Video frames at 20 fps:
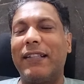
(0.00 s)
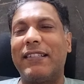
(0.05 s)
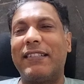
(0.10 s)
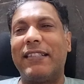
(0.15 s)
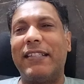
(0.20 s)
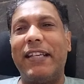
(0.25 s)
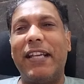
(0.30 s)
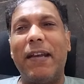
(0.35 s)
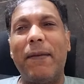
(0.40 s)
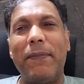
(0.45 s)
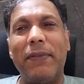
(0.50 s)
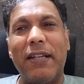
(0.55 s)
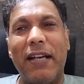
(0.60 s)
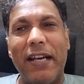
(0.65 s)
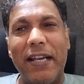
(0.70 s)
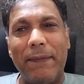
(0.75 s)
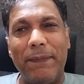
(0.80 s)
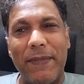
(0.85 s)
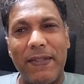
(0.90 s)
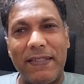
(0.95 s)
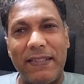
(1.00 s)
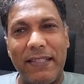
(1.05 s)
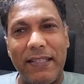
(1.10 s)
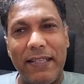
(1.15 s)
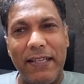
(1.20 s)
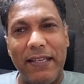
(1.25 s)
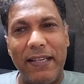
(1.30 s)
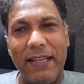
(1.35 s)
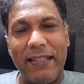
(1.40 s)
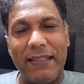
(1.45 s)
at the same time, they
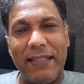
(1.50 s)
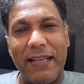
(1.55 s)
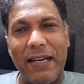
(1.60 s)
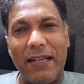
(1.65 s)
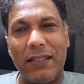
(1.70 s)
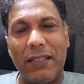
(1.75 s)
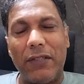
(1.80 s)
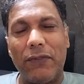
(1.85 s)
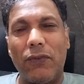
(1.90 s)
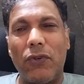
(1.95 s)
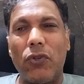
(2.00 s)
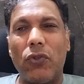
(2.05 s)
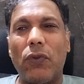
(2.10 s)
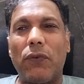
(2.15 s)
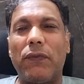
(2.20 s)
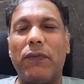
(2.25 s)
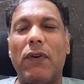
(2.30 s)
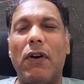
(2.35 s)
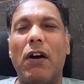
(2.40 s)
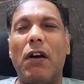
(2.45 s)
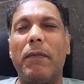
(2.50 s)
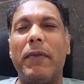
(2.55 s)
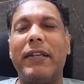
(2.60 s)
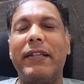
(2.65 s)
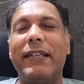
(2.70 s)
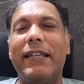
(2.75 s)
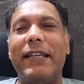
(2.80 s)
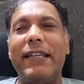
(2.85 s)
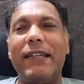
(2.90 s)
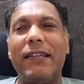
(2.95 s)
say that they want to form
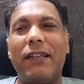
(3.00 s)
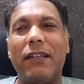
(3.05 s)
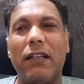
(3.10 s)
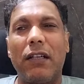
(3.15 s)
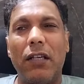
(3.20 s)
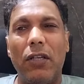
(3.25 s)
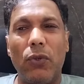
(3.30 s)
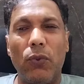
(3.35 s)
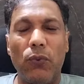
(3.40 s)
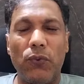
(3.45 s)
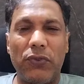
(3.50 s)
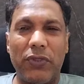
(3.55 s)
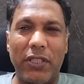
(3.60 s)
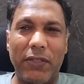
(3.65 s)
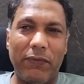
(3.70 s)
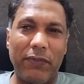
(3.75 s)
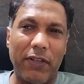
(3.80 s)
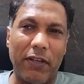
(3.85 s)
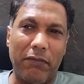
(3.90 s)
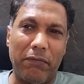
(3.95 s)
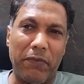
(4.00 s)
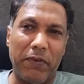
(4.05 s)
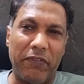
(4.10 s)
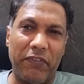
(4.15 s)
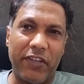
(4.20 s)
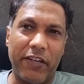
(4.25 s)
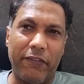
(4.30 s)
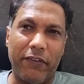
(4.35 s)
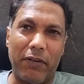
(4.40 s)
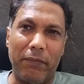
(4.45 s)
an inclusive
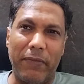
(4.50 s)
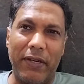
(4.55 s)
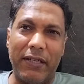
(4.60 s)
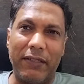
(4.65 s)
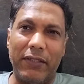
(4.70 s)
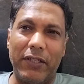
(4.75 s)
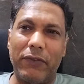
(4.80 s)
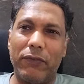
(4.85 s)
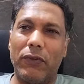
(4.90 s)
government.